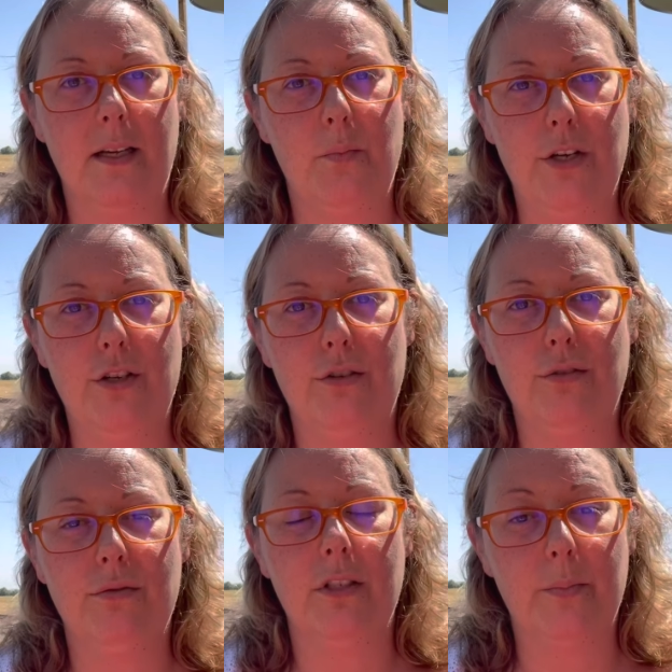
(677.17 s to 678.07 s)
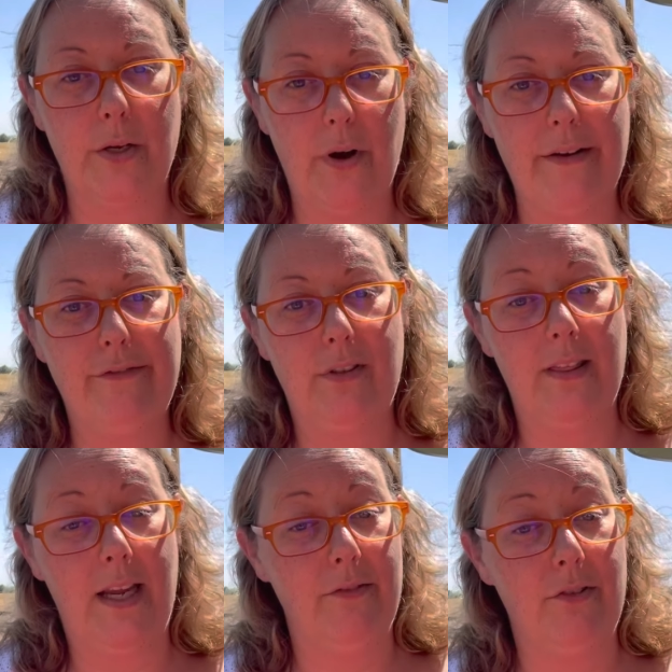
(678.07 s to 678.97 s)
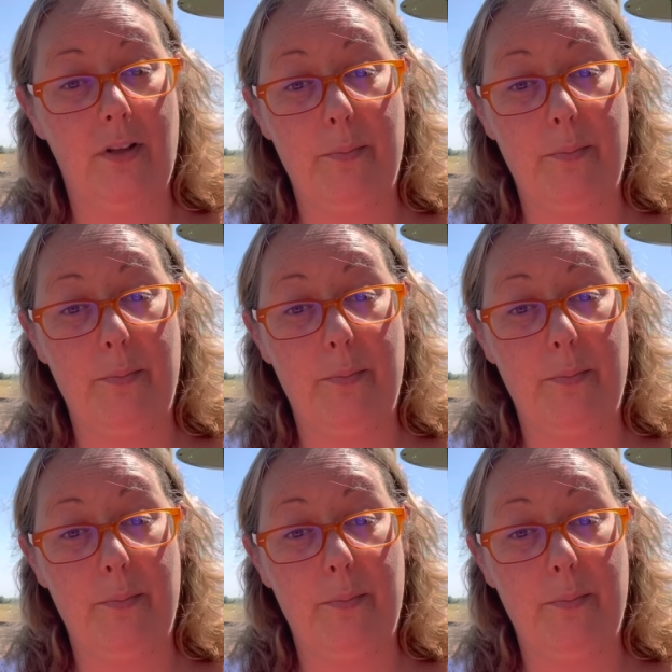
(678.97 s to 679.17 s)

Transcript: And when you do, you'll be grateful and thankful,